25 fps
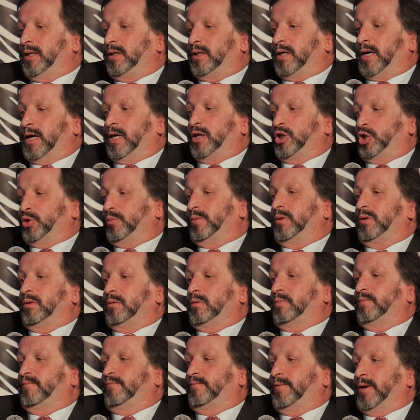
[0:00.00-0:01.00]

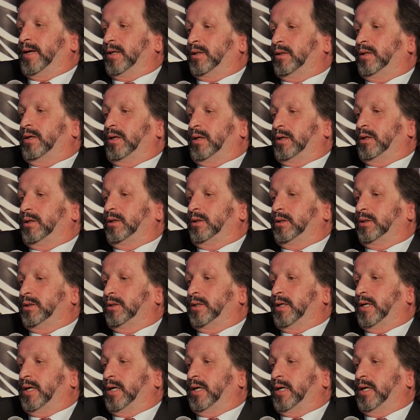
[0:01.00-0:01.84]
engagement factor is